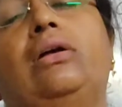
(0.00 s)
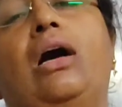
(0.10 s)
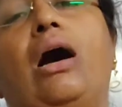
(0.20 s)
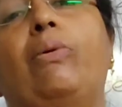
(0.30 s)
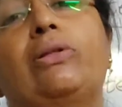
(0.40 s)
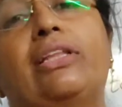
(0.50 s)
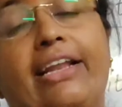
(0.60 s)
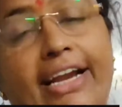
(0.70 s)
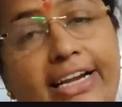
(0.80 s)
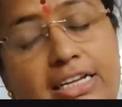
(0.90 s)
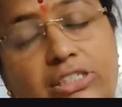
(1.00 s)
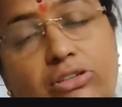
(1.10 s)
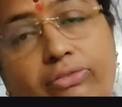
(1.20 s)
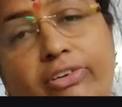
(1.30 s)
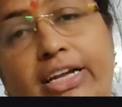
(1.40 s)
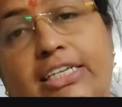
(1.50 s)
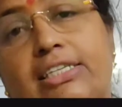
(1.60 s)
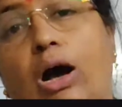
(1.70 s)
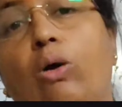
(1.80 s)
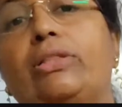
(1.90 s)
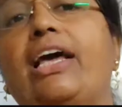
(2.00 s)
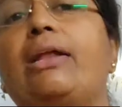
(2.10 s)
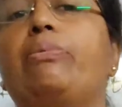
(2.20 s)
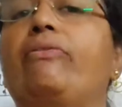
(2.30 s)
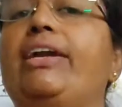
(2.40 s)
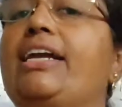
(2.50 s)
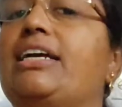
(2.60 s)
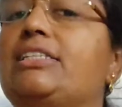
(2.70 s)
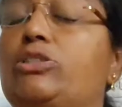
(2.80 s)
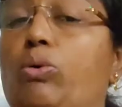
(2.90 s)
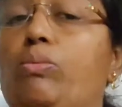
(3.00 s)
about the greatness of trees, how they are providing us so